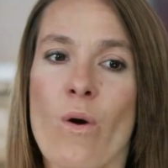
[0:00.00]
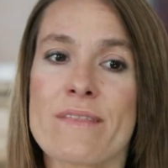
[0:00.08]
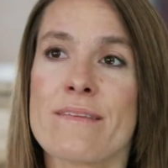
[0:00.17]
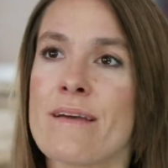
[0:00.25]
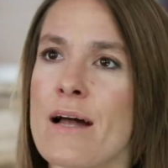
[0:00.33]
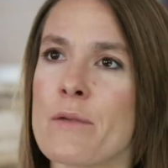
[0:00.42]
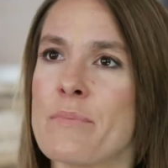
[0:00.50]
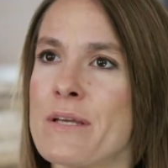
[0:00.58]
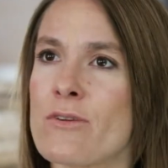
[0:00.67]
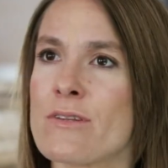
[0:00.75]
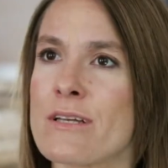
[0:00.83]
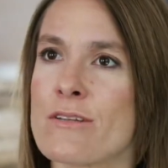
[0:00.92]
one day I'll
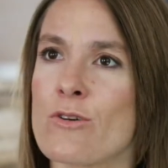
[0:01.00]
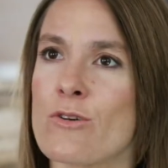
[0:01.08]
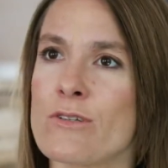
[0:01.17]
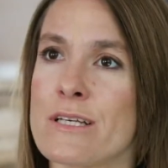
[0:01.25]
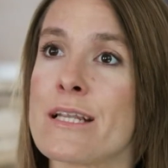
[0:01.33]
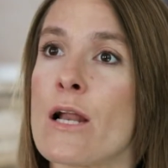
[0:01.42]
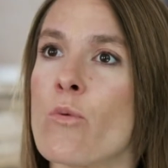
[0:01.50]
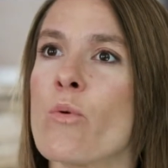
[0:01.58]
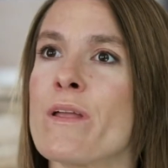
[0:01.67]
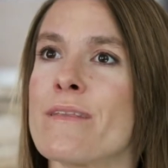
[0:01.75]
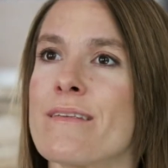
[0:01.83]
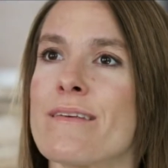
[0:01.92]
be on that court and I'll win.